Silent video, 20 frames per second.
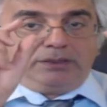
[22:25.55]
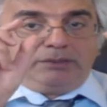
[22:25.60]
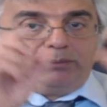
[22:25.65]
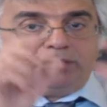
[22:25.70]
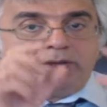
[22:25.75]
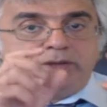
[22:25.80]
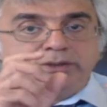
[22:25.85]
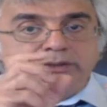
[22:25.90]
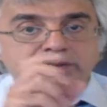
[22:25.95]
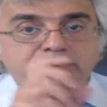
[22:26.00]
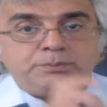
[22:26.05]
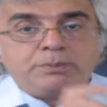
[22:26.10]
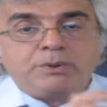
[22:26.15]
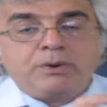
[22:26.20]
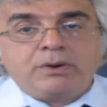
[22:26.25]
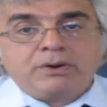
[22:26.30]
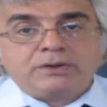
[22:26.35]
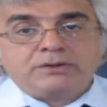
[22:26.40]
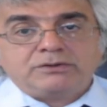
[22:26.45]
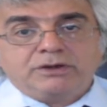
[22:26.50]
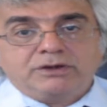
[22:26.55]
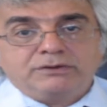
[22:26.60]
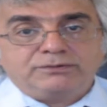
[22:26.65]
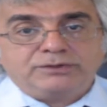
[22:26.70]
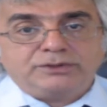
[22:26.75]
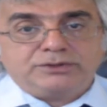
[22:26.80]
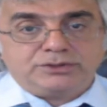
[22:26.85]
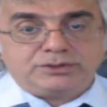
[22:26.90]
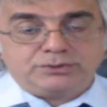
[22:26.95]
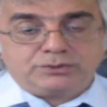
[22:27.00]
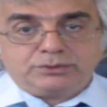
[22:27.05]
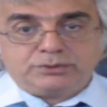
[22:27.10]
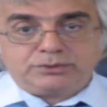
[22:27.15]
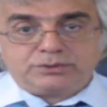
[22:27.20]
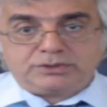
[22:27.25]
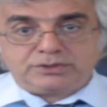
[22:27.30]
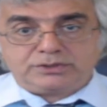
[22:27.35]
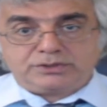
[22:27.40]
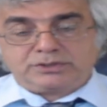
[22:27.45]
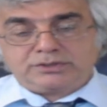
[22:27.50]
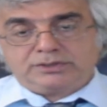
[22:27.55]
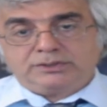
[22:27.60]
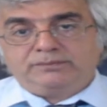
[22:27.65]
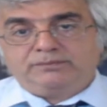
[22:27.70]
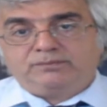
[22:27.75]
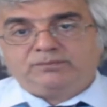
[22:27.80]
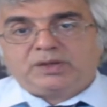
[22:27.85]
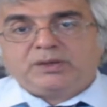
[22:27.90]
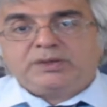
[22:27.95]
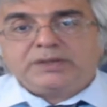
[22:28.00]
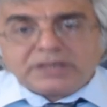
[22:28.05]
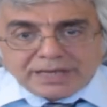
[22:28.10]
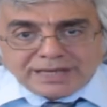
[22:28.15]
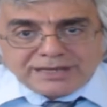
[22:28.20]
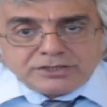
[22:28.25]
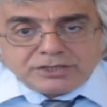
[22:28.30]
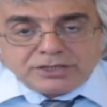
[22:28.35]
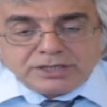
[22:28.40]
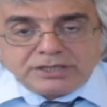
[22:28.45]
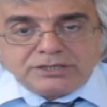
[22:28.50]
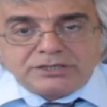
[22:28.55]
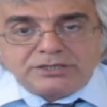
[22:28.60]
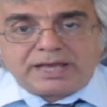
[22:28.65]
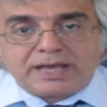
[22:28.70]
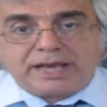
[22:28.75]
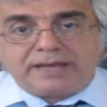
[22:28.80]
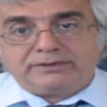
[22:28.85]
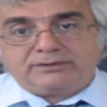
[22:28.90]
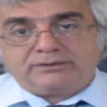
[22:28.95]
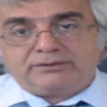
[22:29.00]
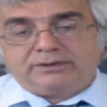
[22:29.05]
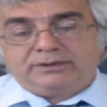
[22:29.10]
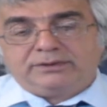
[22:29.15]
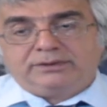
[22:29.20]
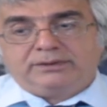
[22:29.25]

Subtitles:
minor part of the resources. We can't change that.